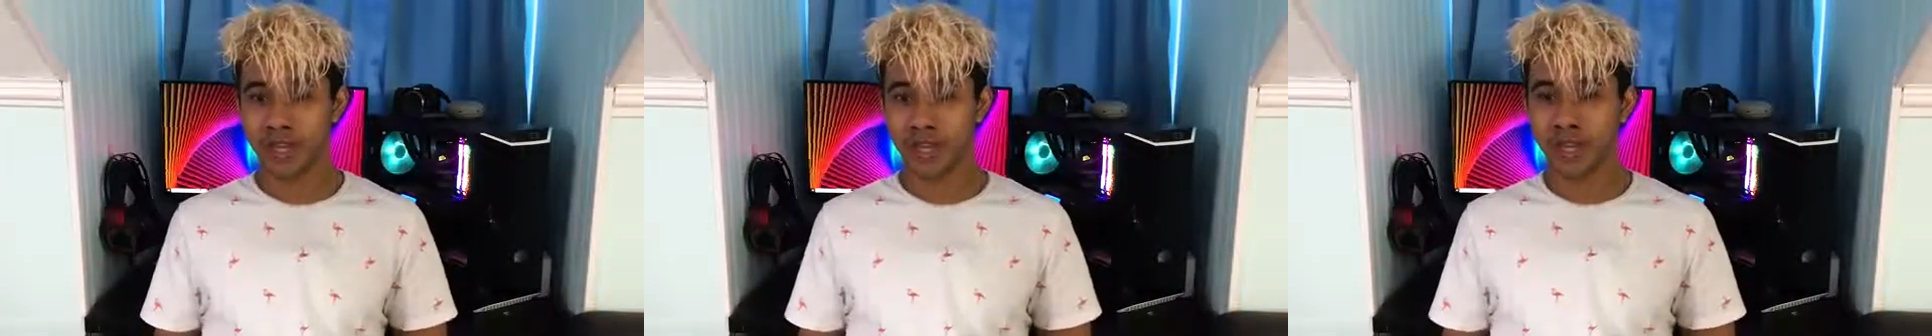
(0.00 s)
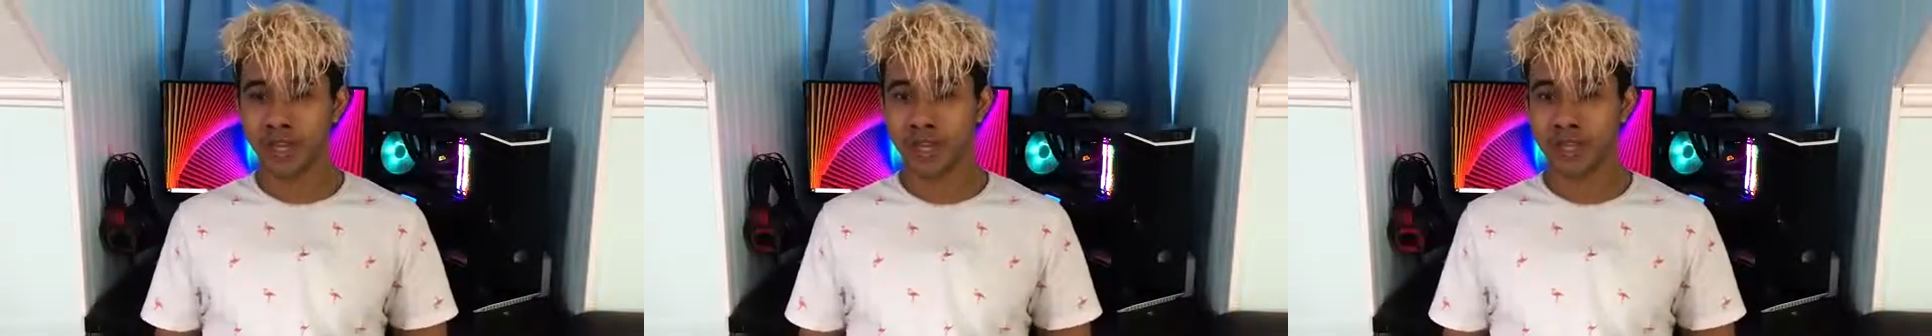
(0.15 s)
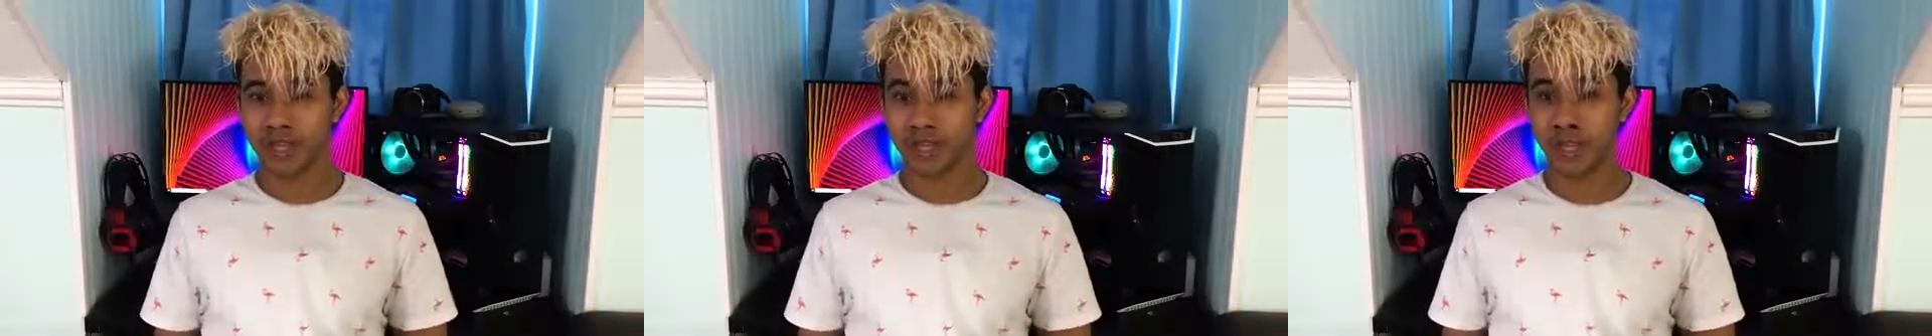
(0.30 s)

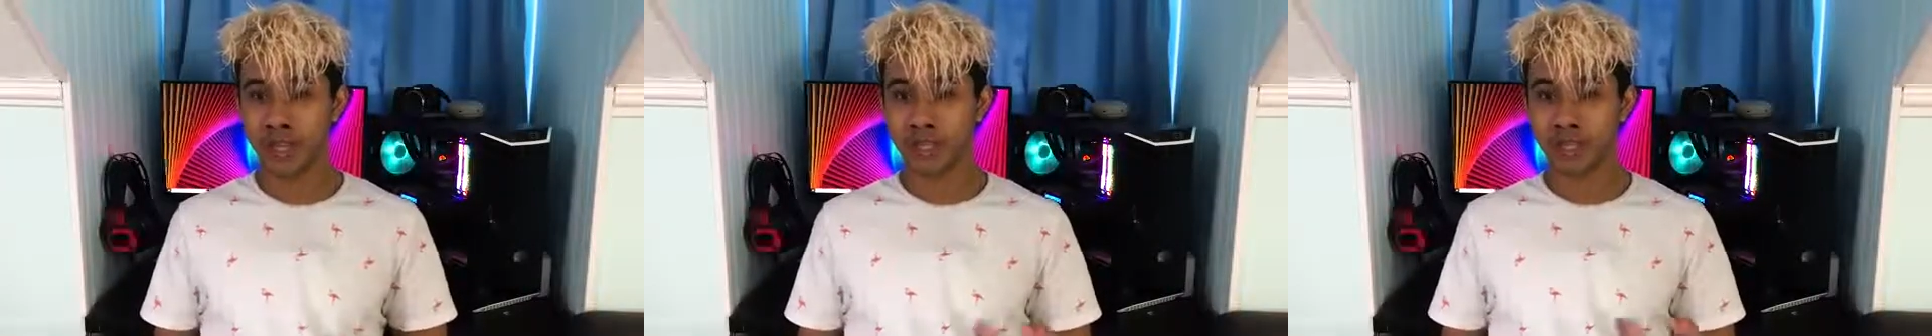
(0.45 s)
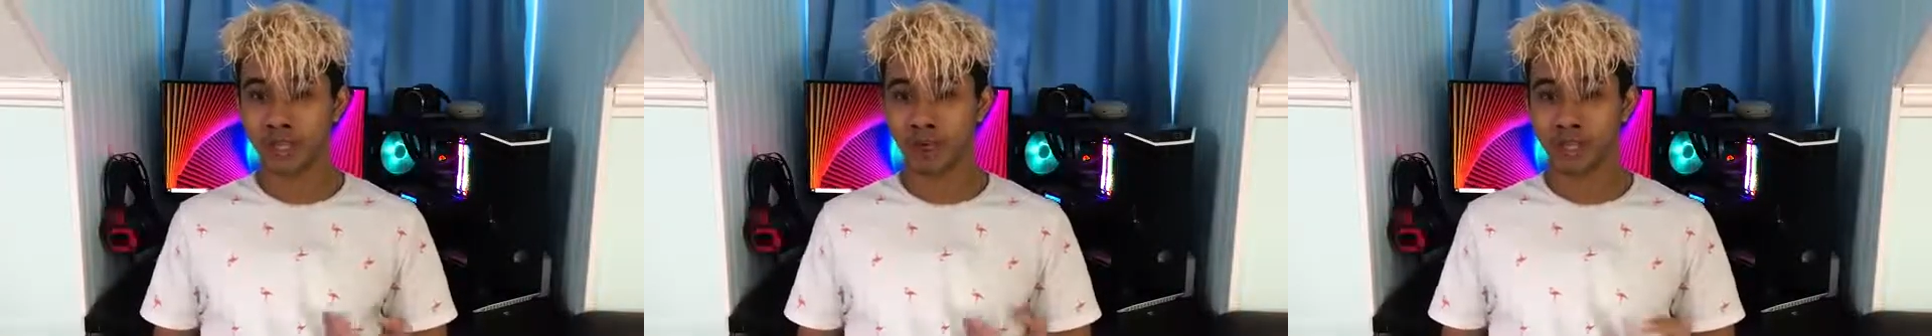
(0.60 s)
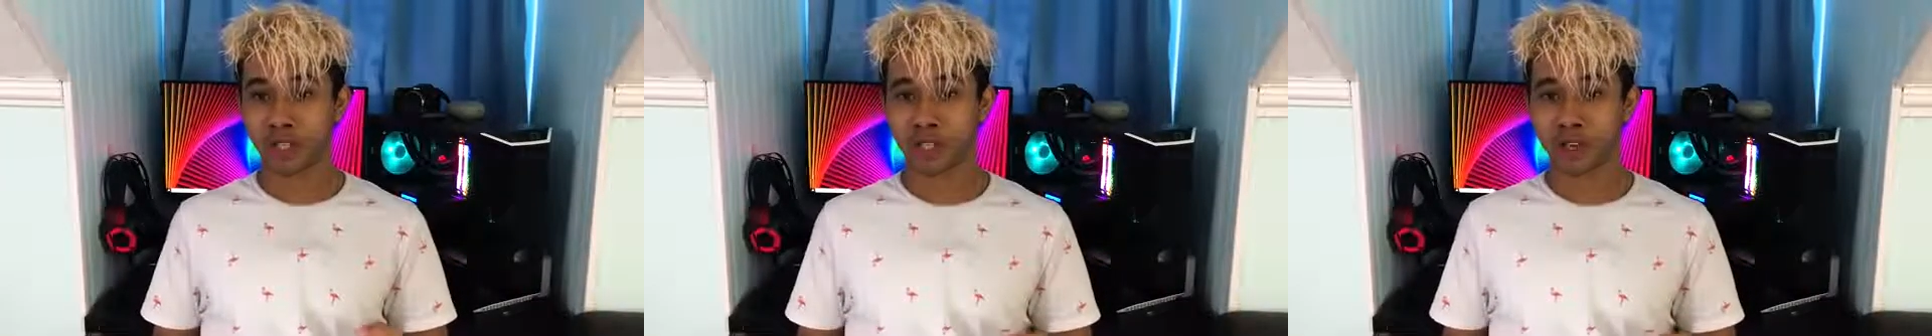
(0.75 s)
and like
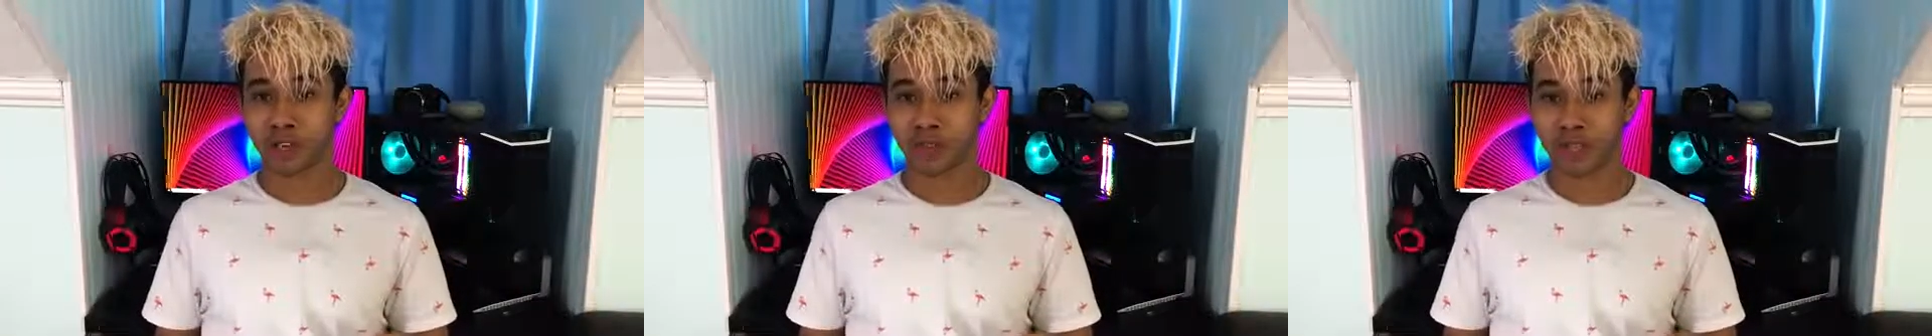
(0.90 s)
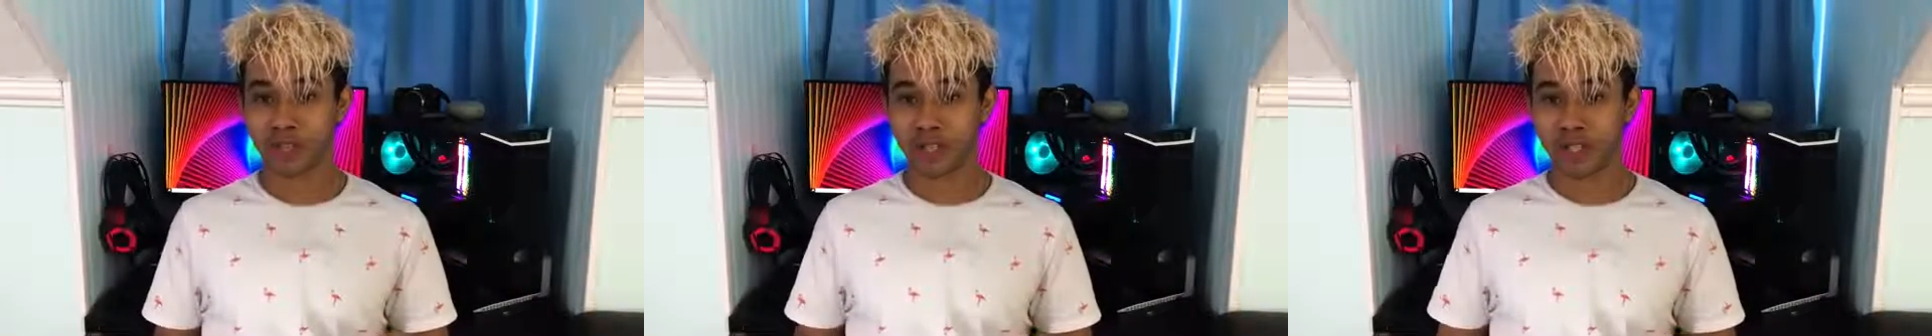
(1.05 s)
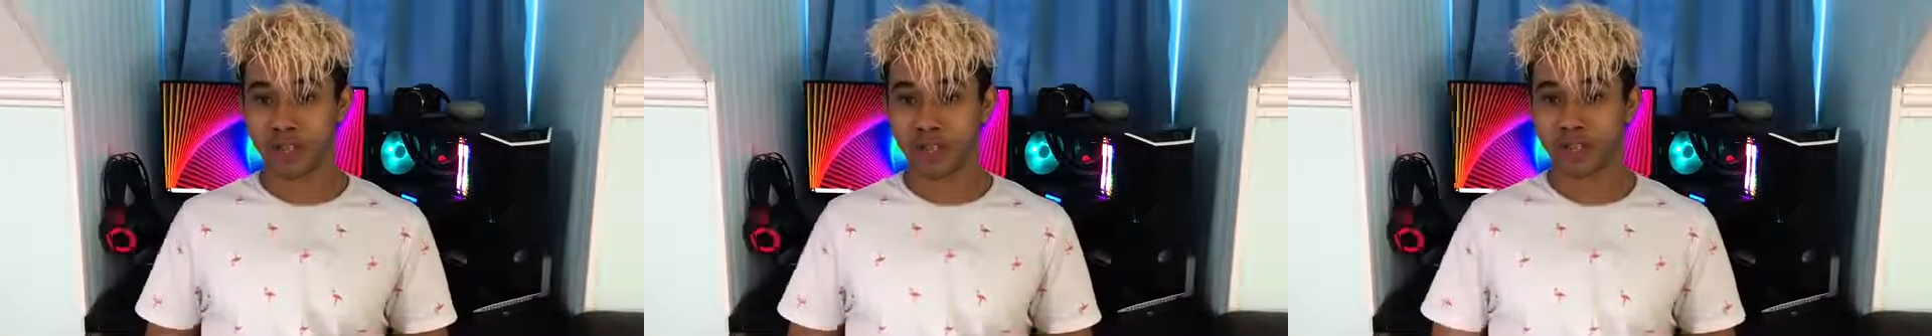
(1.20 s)
switching over
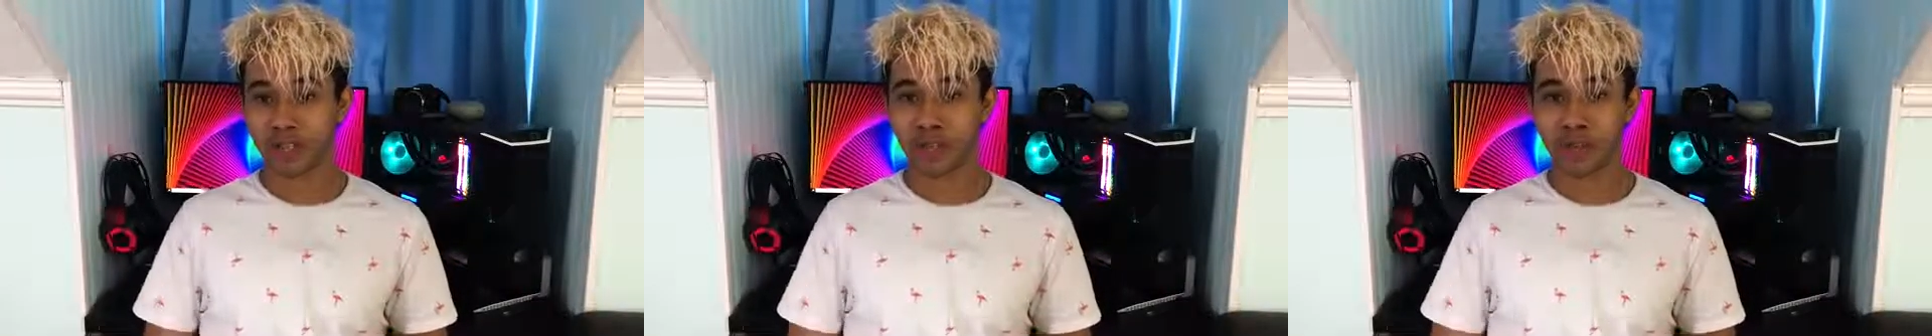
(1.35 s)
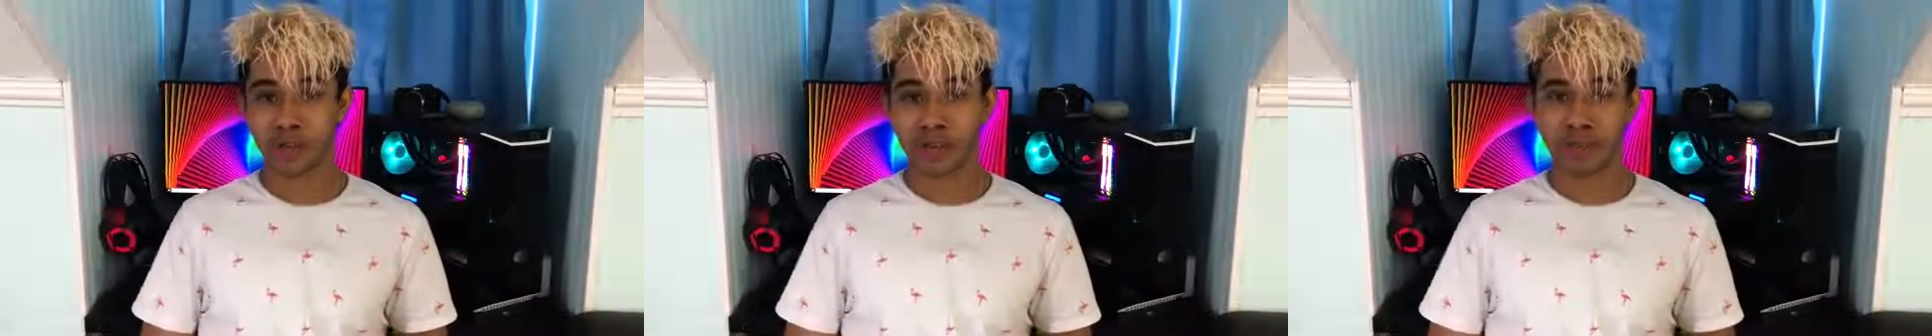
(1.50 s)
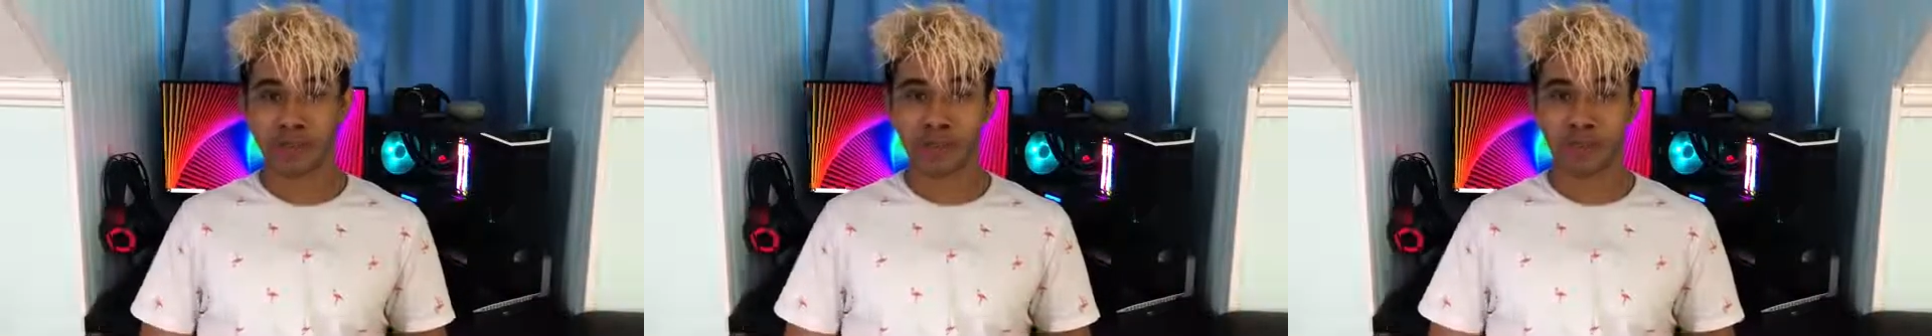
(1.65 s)
to that
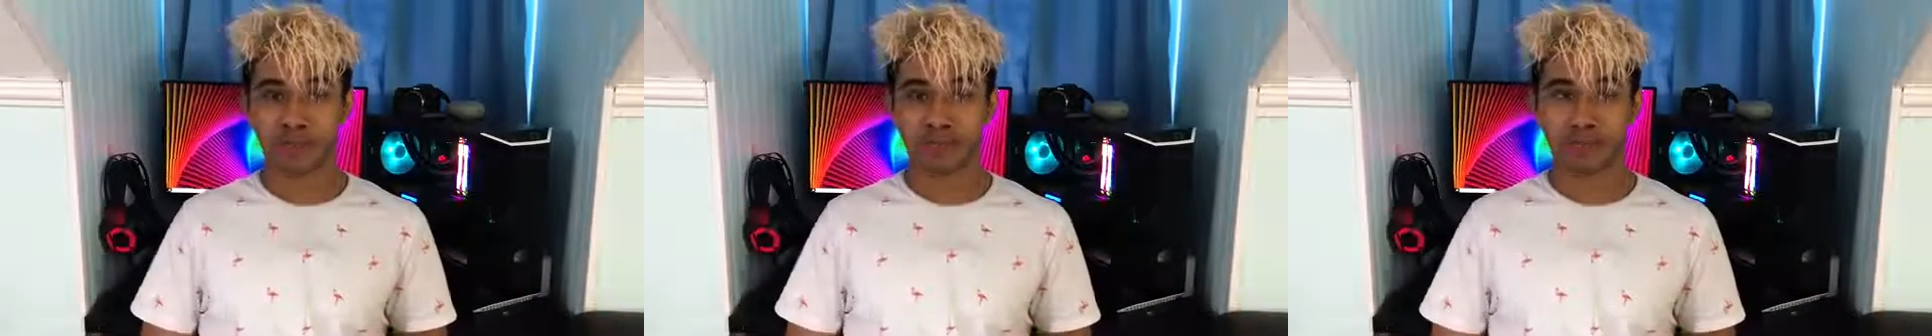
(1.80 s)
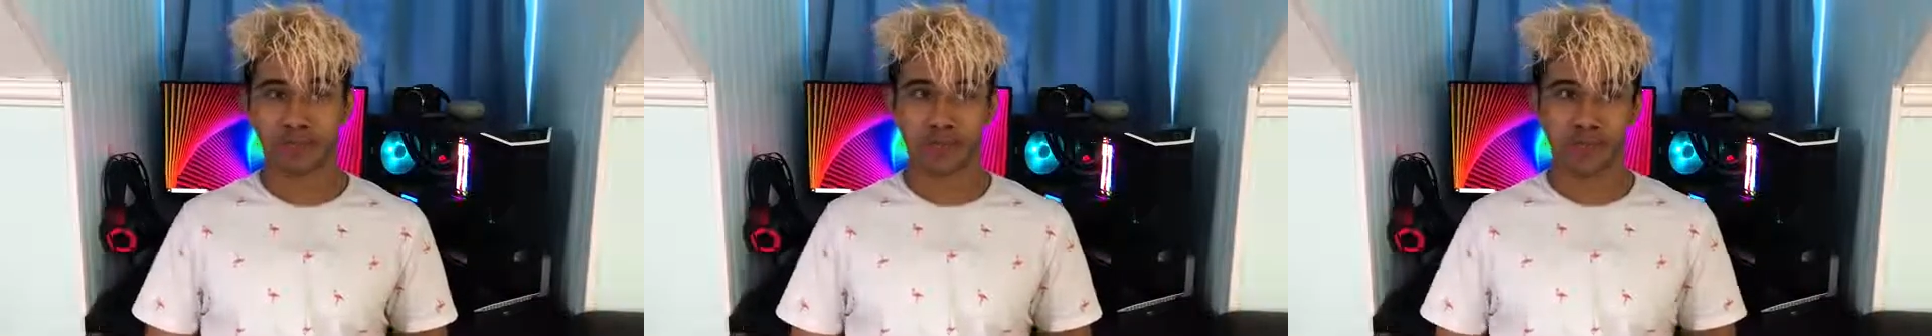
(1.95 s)
for like